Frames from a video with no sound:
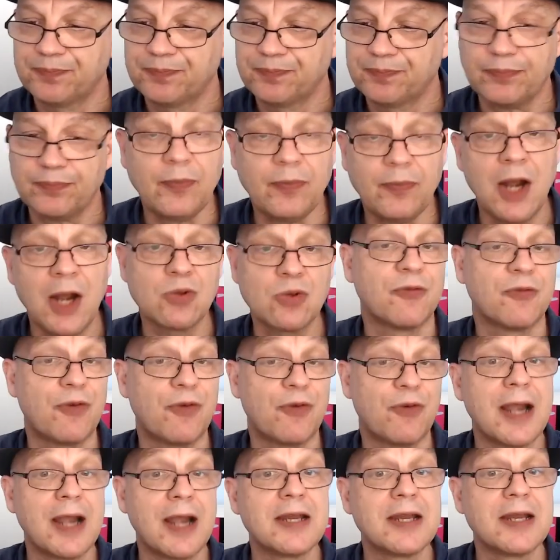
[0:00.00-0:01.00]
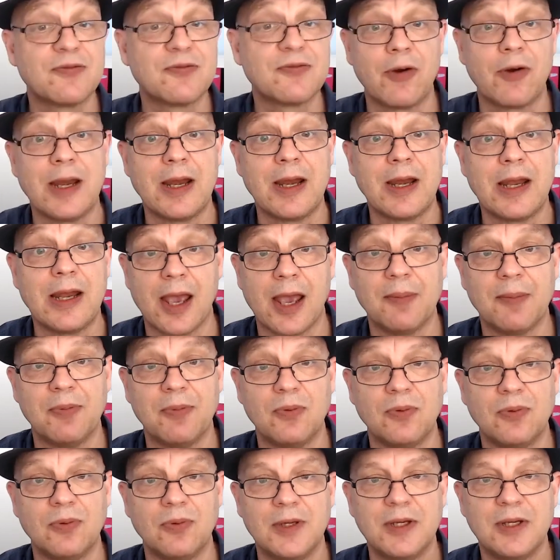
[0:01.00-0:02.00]
And also, Fran is very likable,
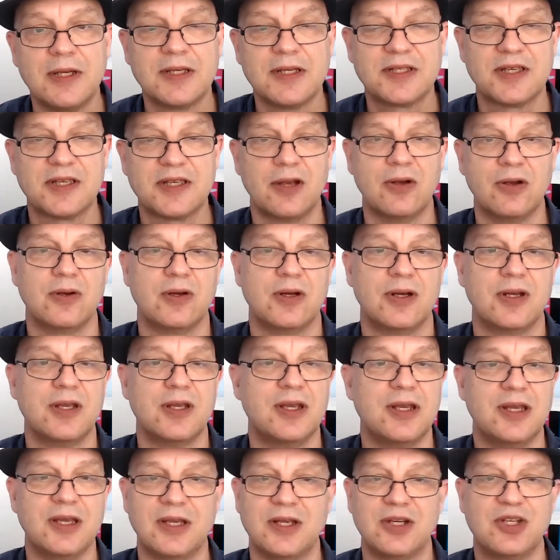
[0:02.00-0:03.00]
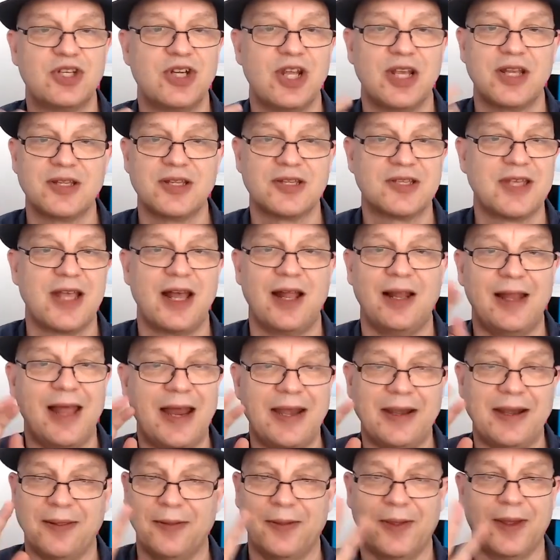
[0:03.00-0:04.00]
so she can sell
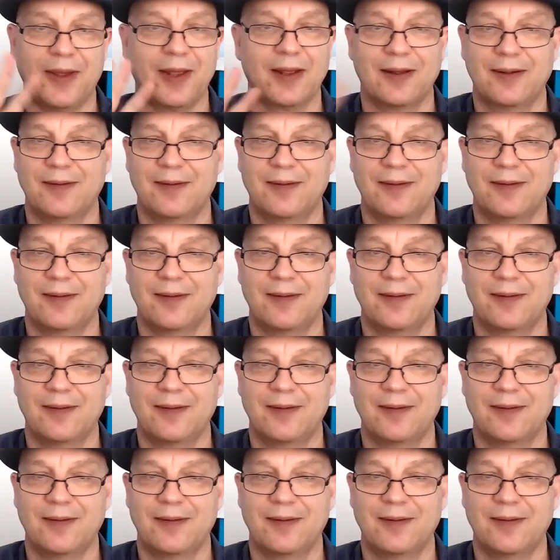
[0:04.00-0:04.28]
anything.